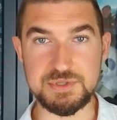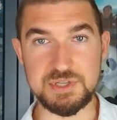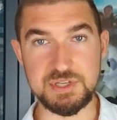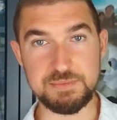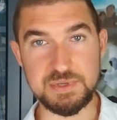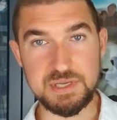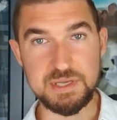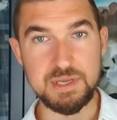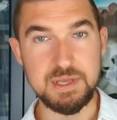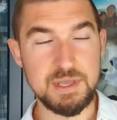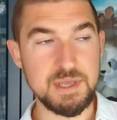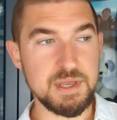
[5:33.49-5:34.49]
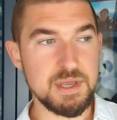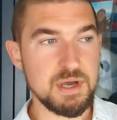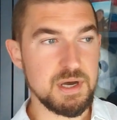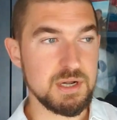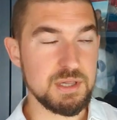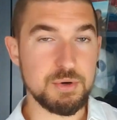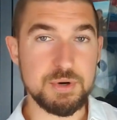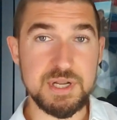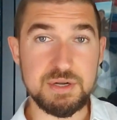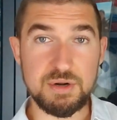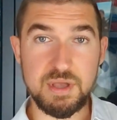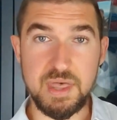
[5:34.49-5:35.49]
So you could be on a lower
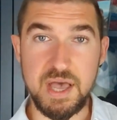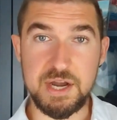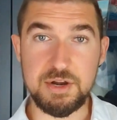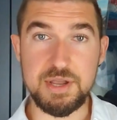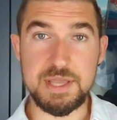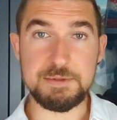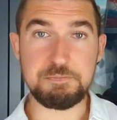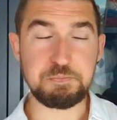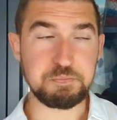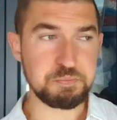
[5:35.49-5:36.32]
end or a higher end.